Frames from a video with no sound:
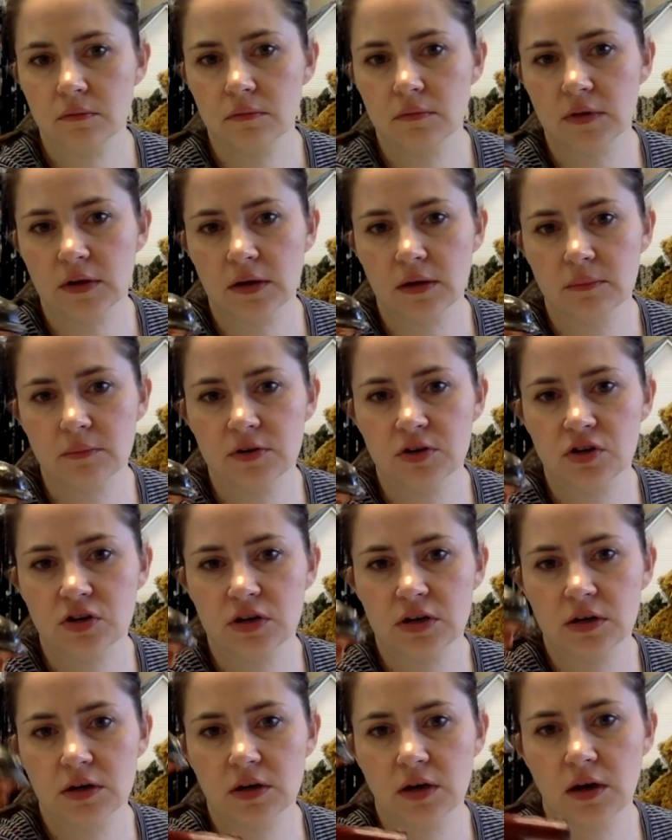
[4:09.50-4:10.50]
like a
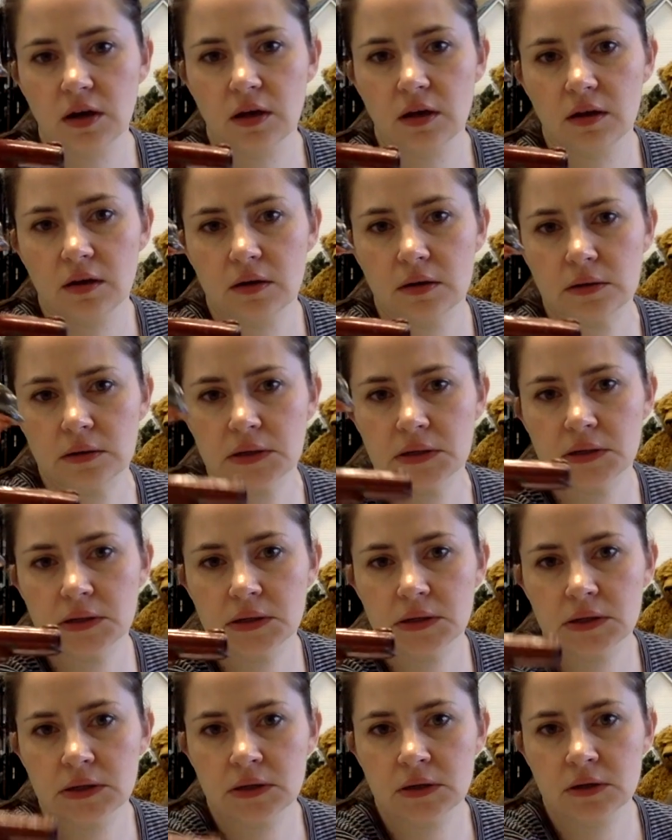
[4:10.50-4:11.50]
machine gun,
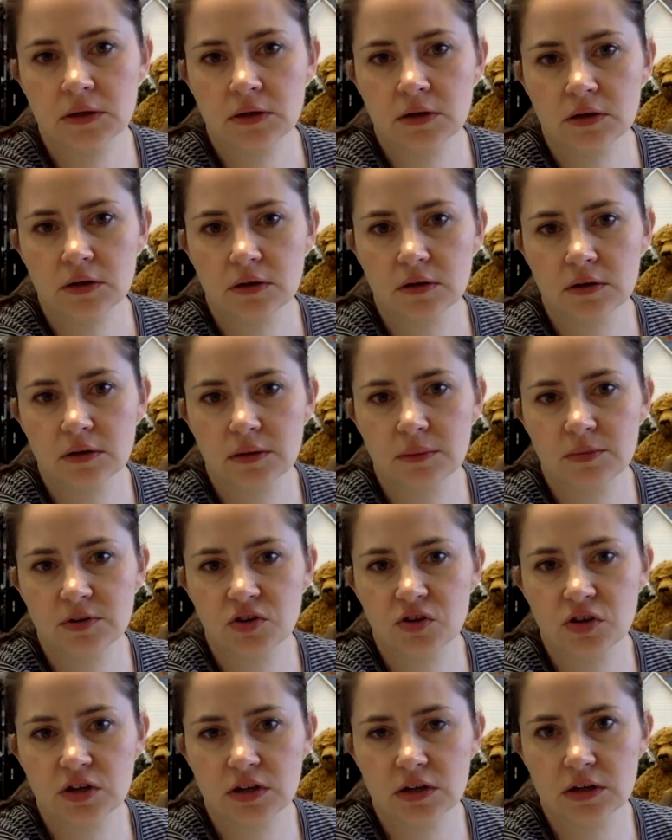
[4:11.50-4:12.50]
early
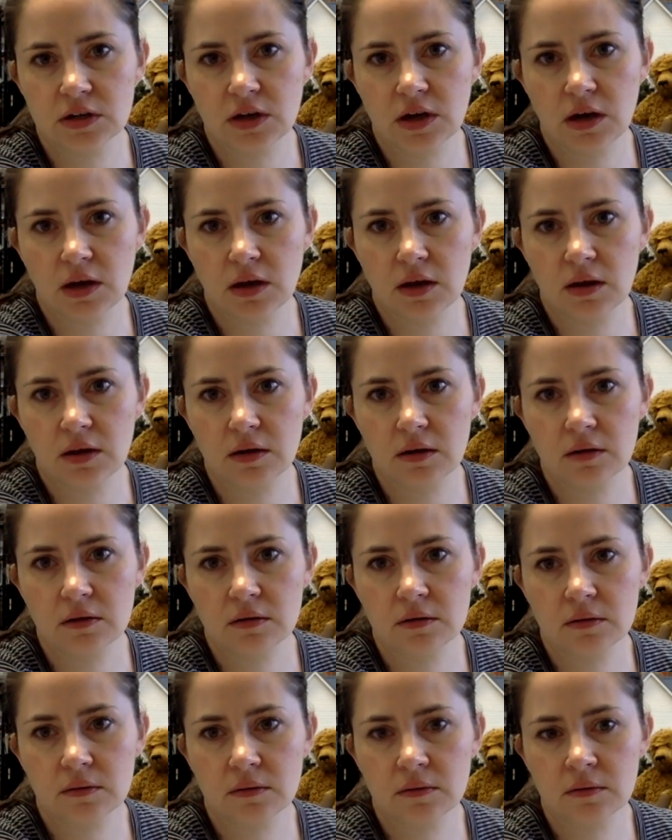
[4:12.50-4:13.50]
machine gun,
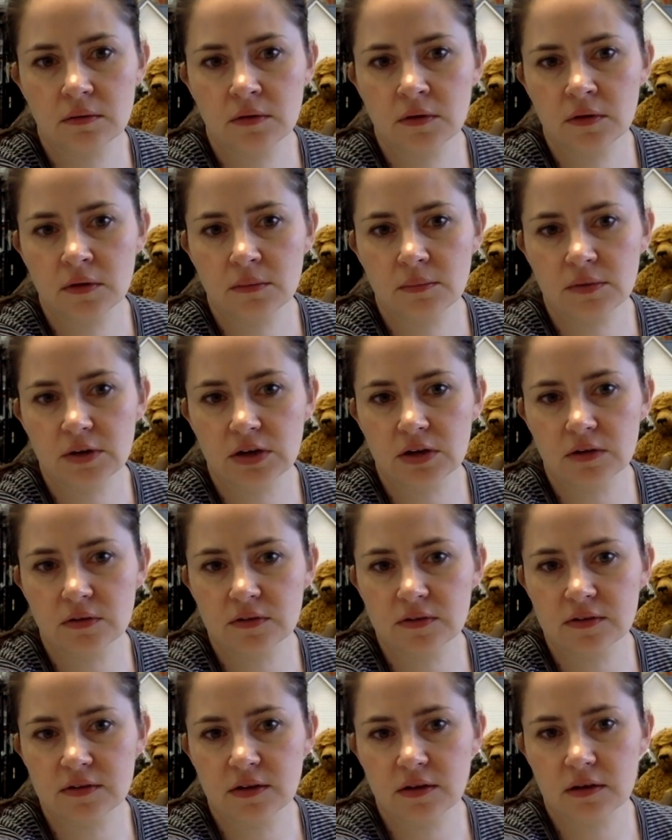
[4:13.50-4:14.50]

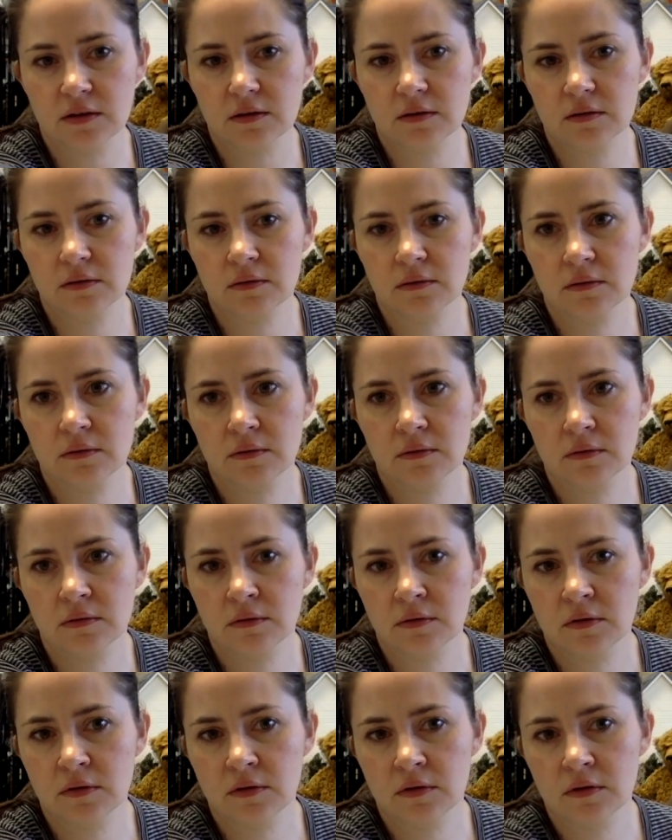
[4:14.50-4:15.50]
still
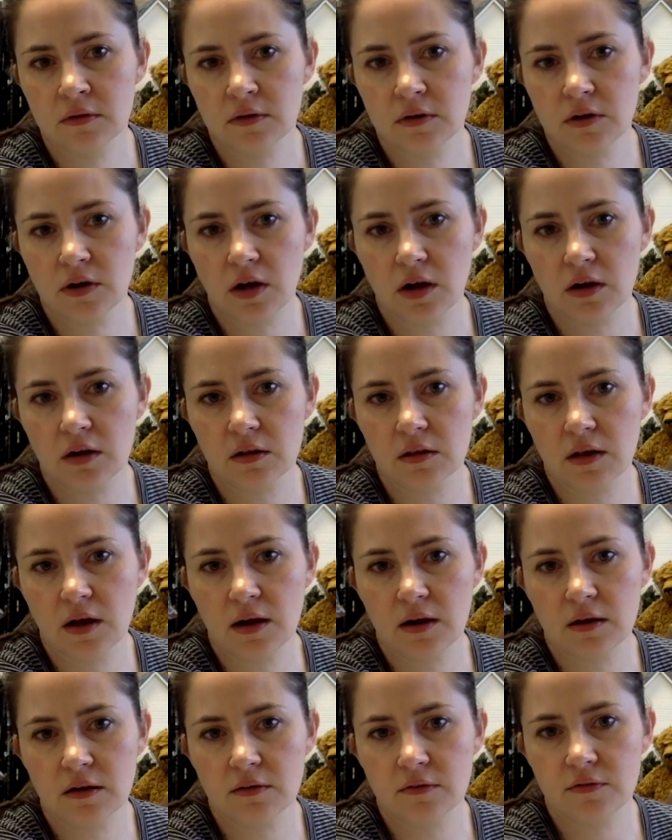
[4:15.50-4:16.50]
not a
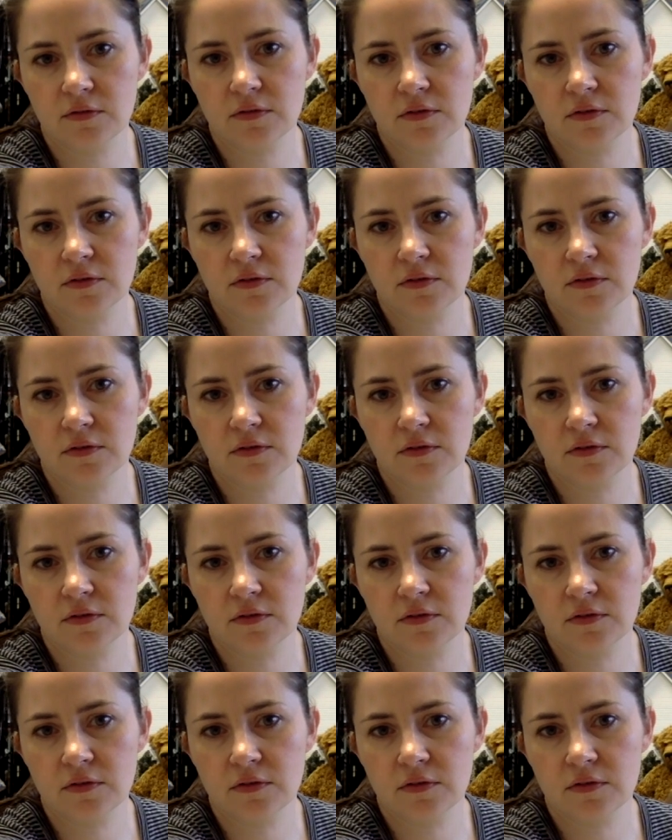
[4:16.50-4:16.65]
lot of